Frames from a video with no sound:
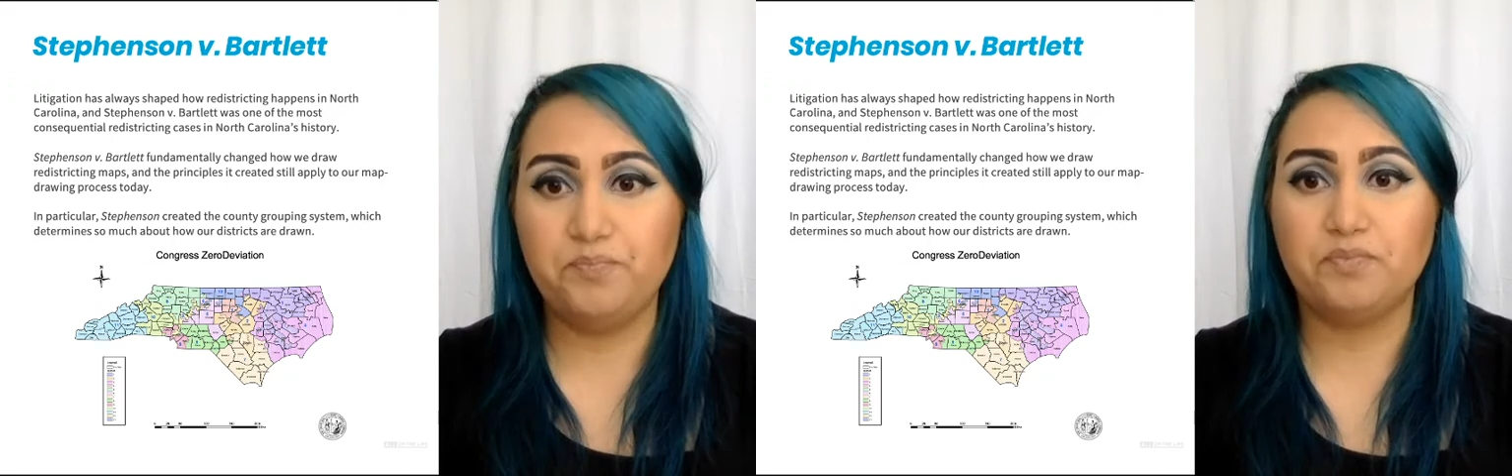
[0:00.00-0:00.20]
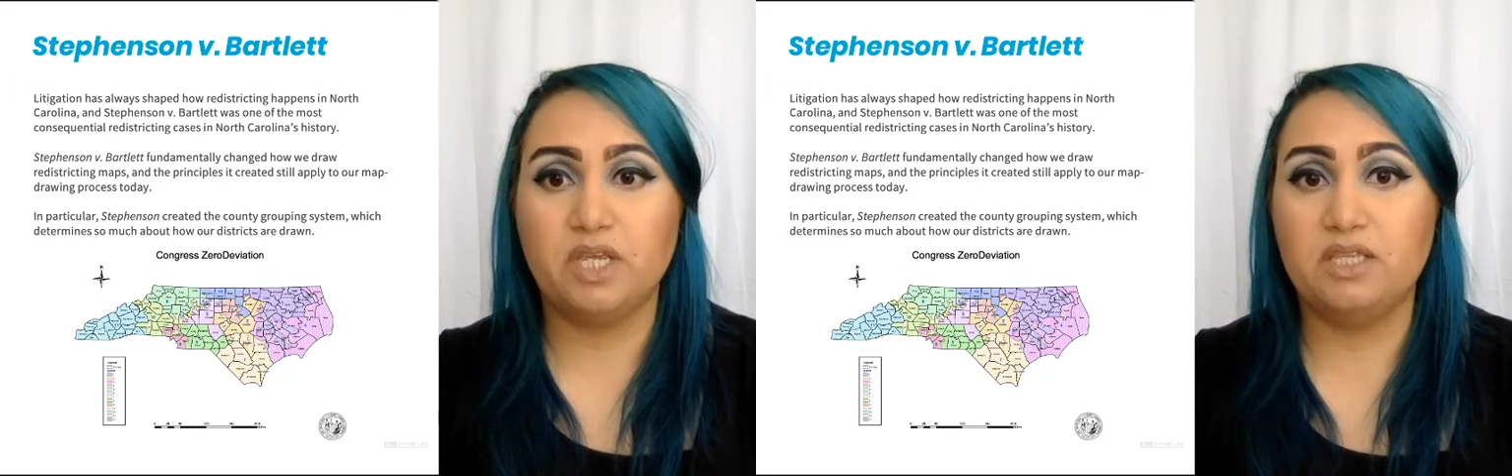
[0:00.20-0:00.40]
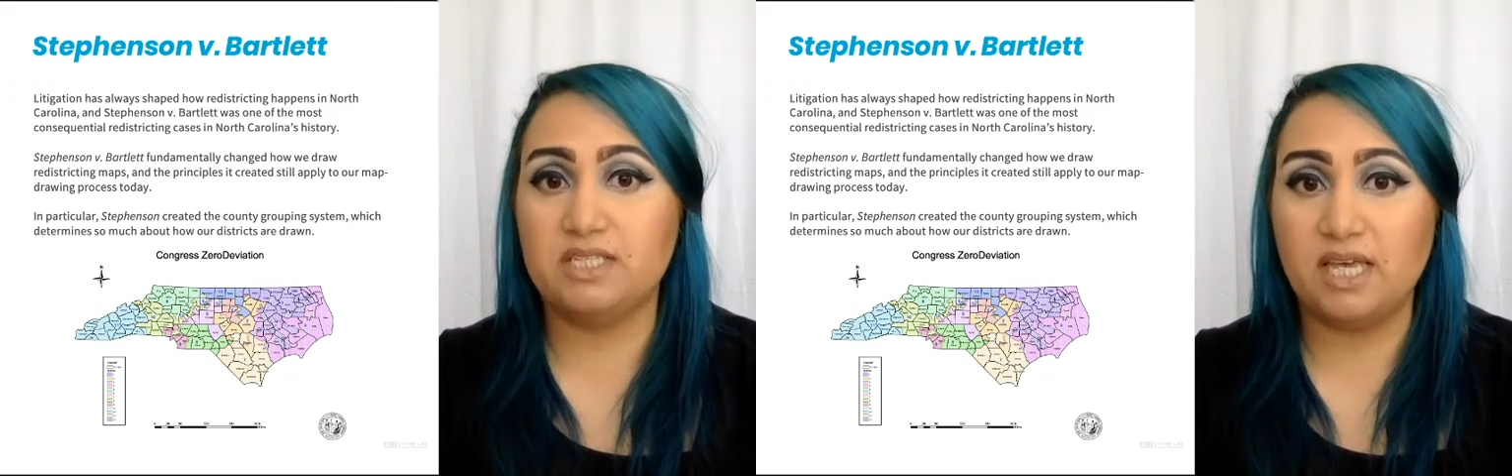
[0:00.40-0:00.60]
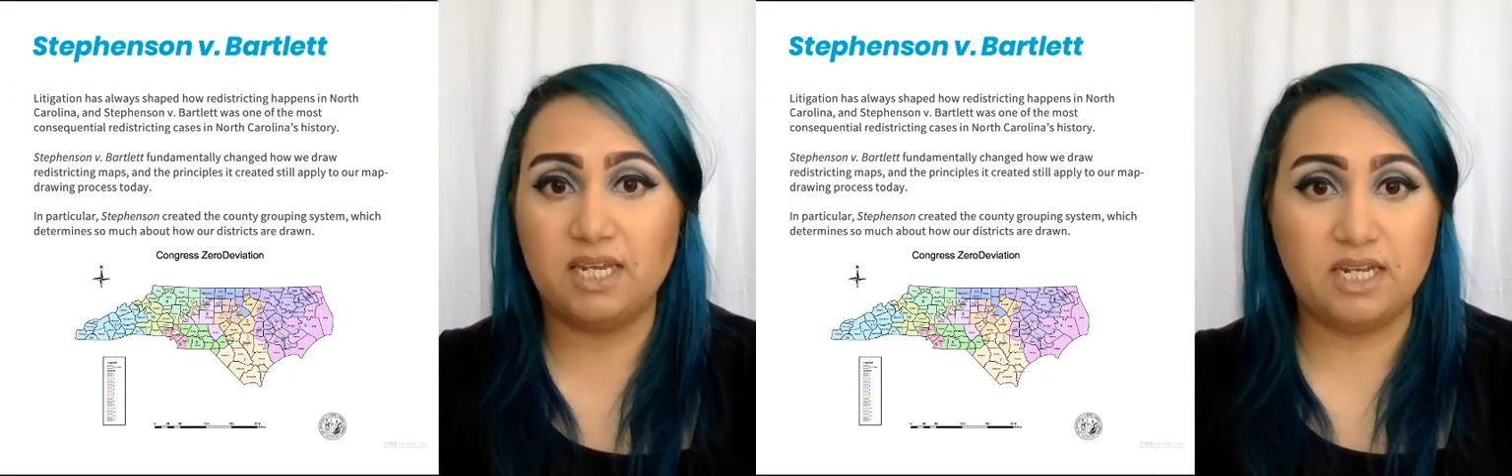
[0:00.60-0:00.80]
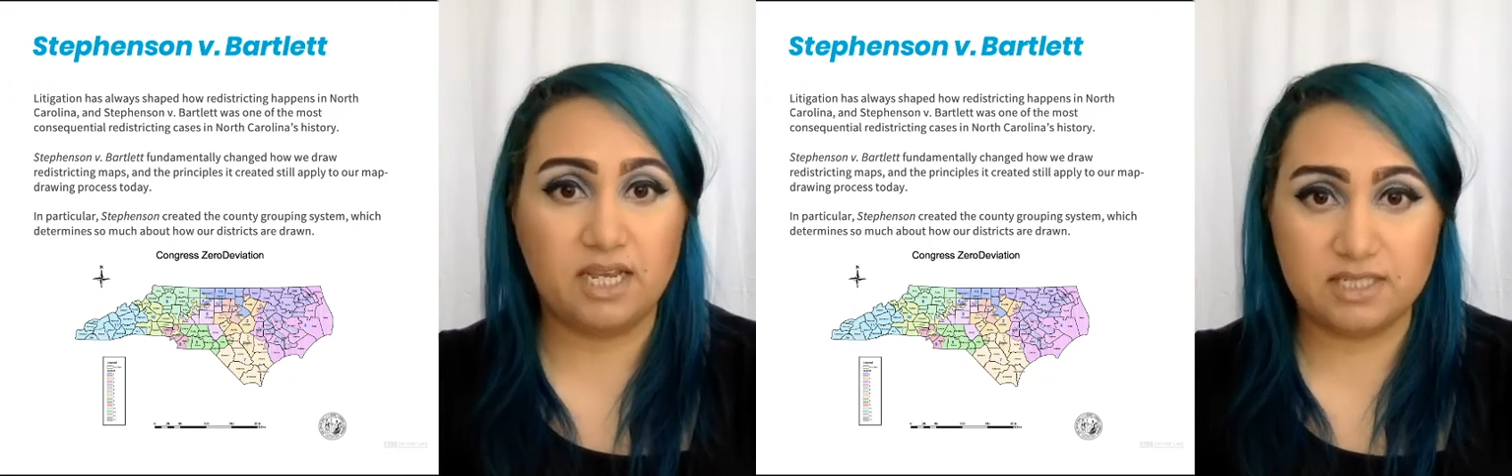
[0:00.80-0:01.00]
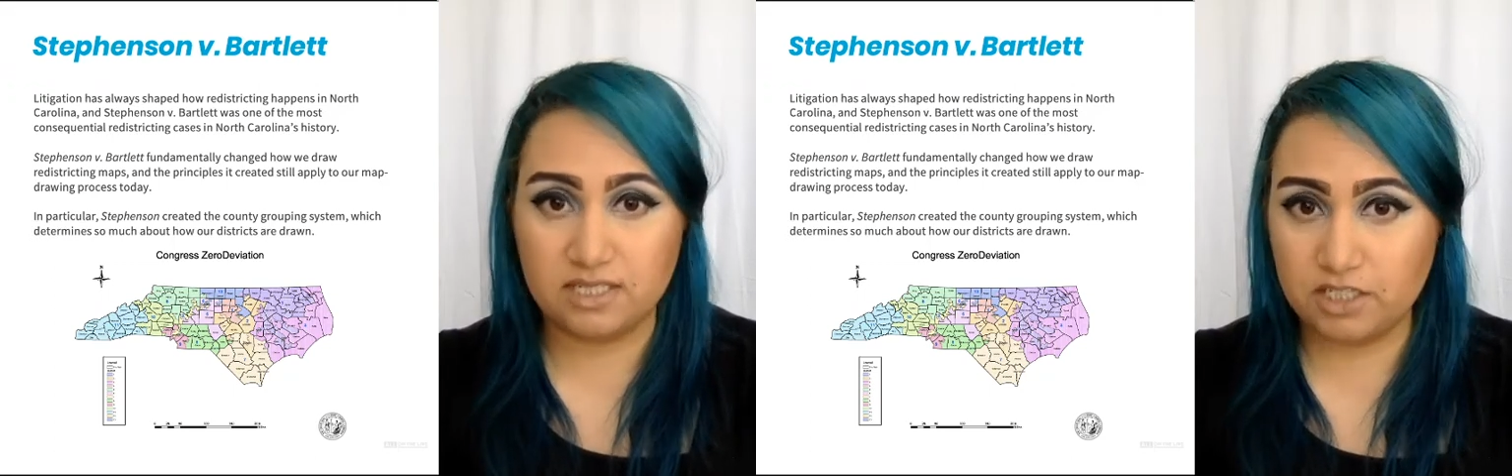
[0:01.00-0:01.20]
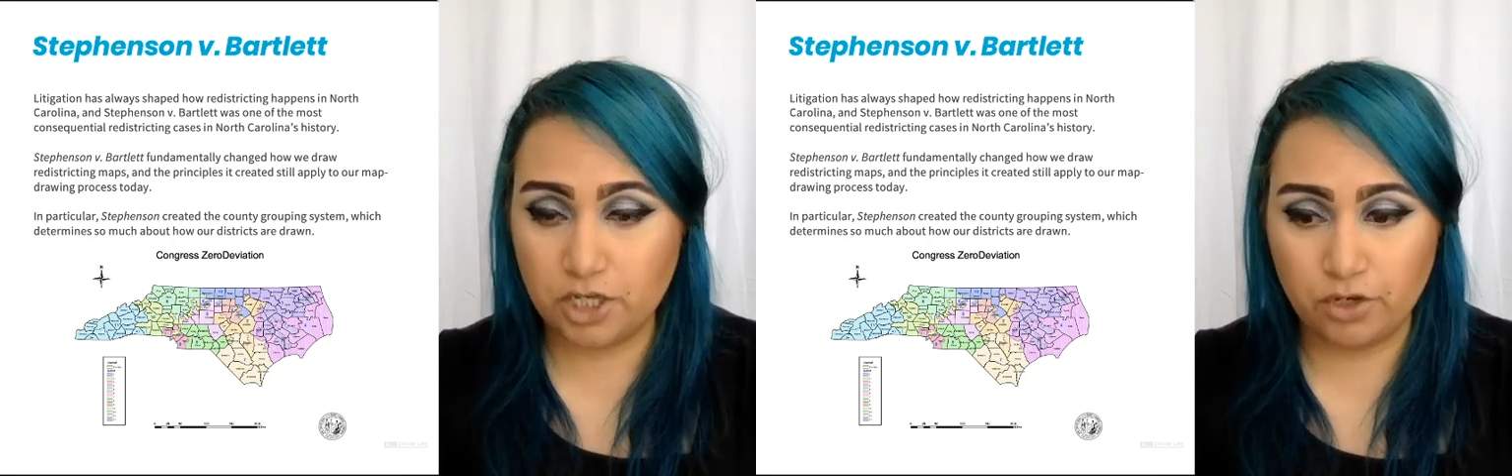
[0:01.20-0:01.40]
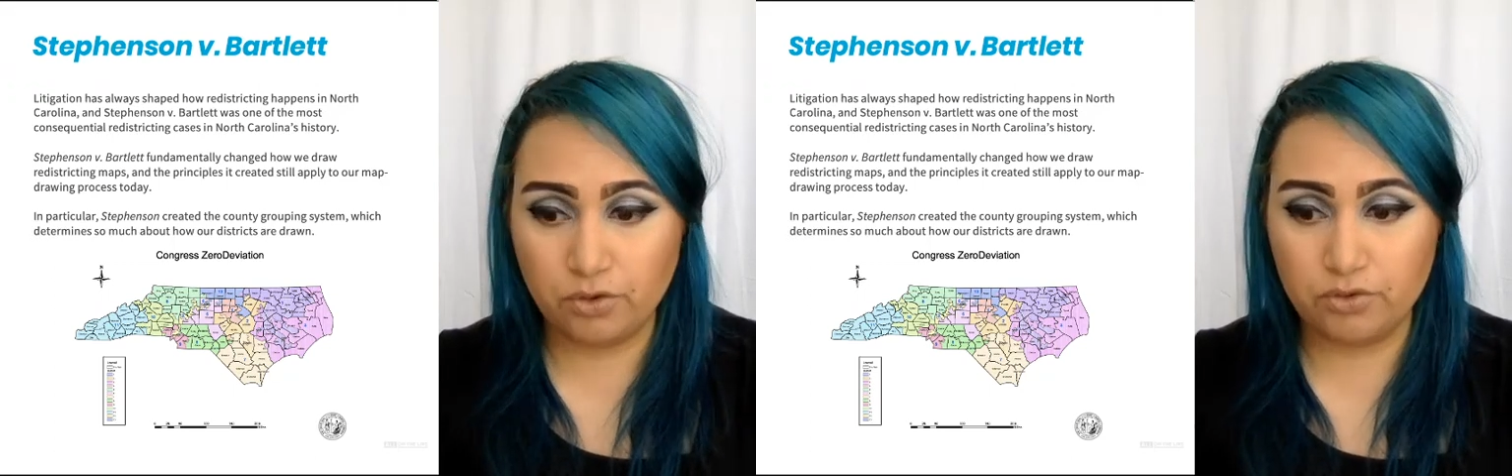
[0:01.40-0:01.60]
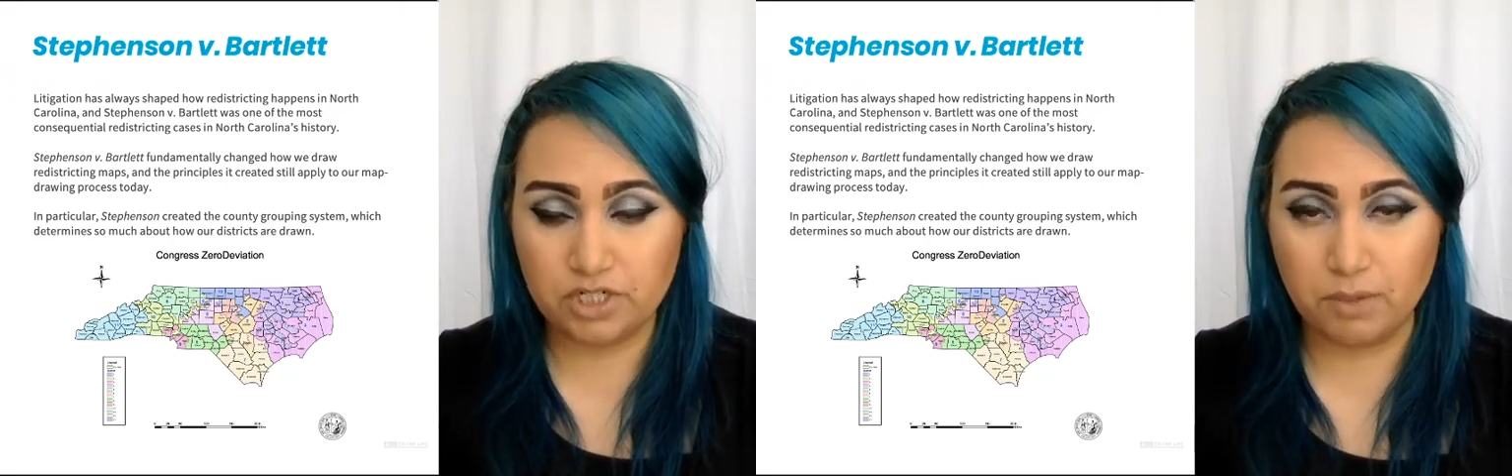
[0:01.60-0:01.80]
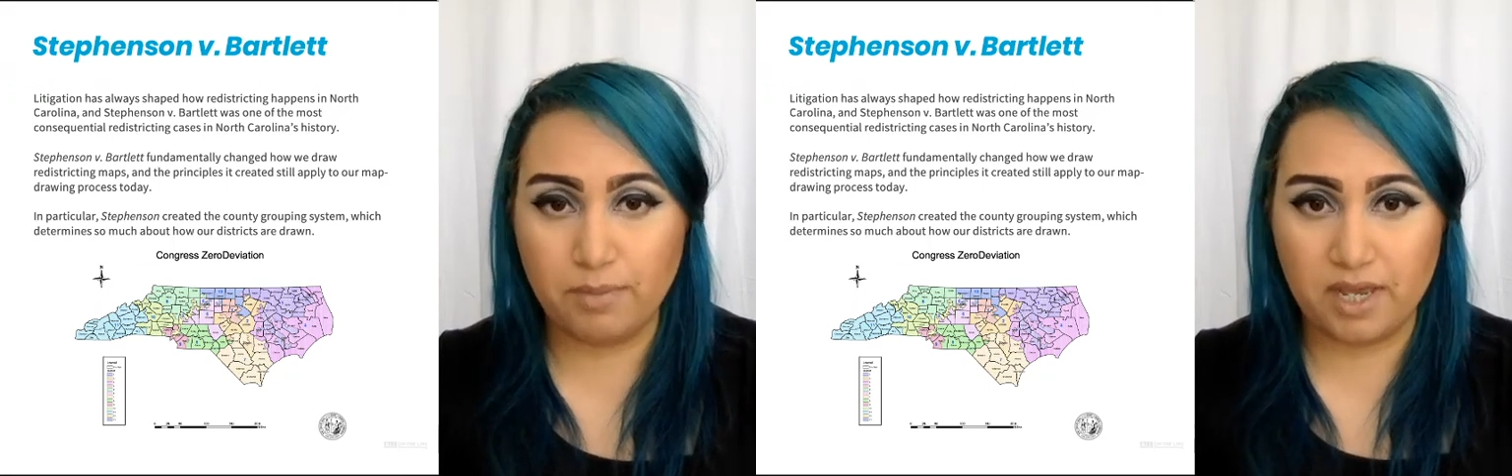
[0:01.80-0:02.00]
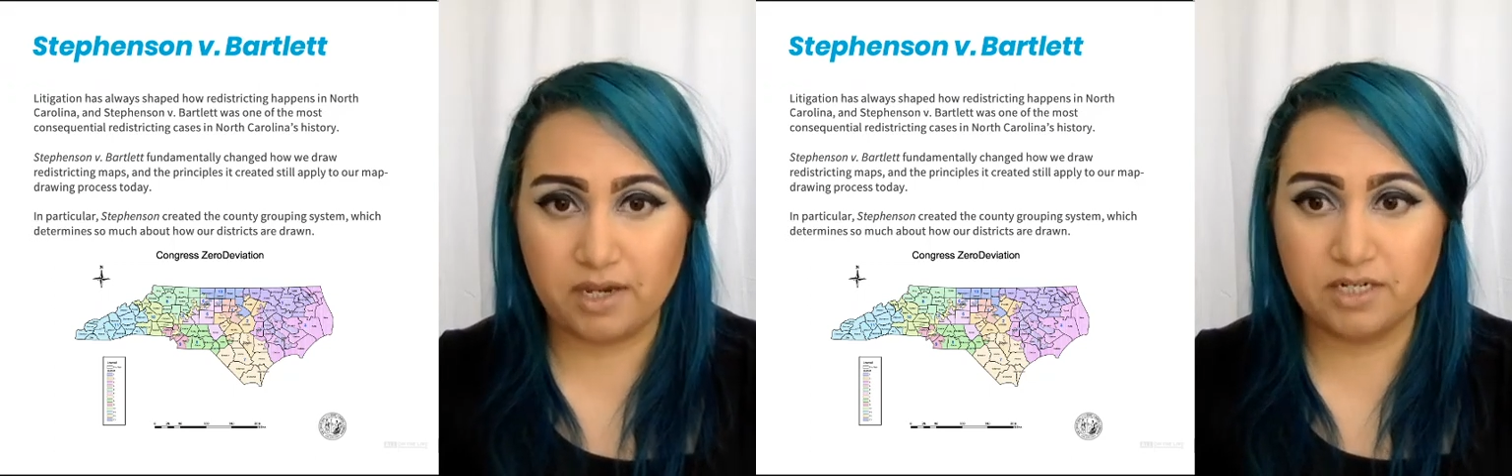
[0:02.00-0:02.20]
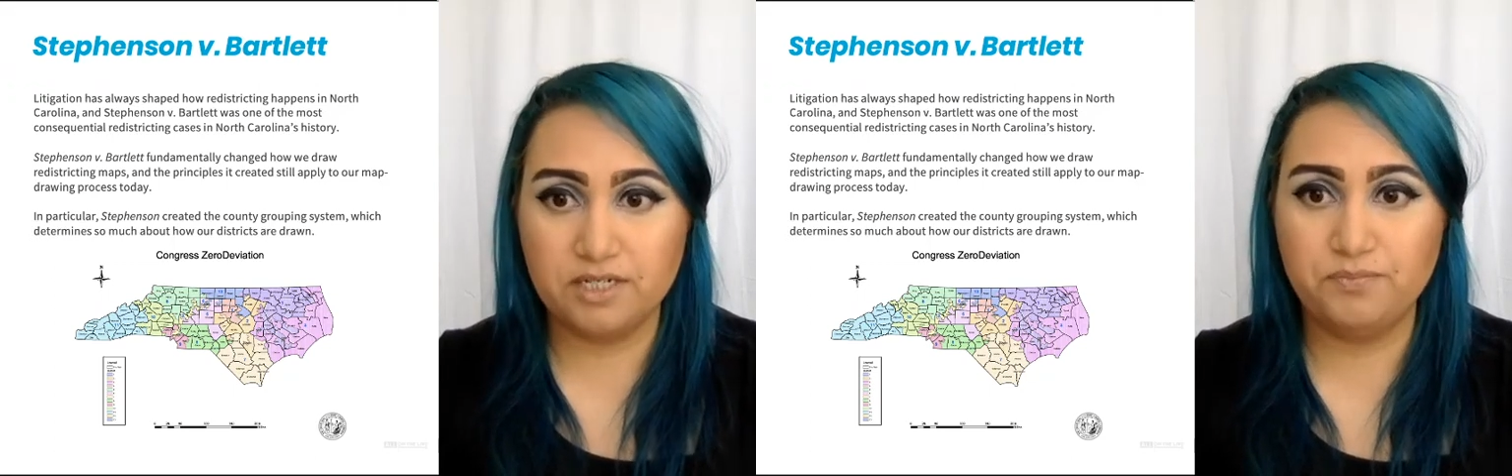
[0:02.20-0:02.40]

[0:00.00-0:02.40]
is that it has this huge impact.